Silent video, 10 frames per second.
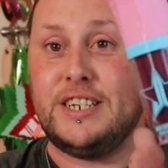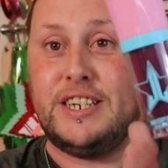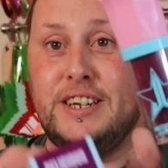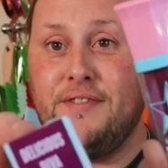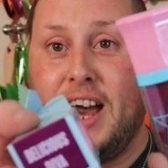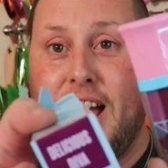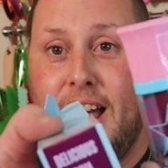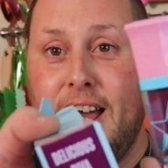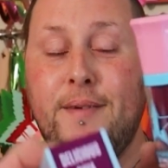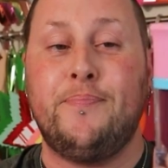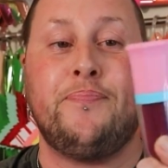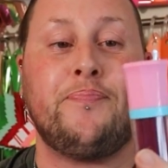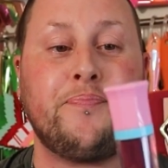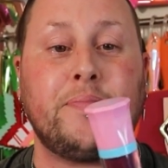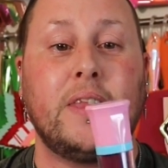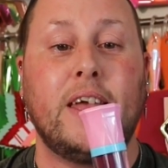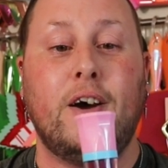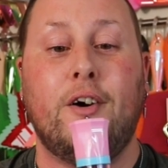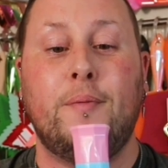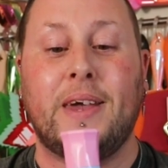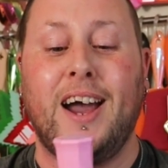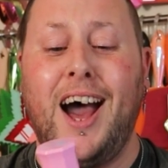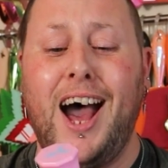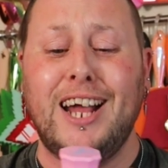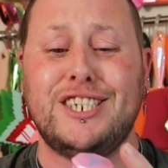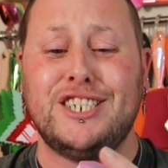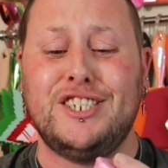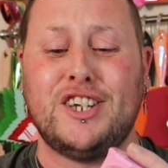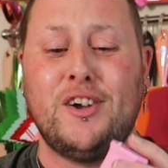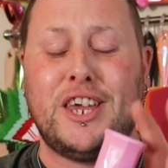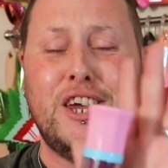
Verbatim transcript: Diva. Oh my gosh, he's so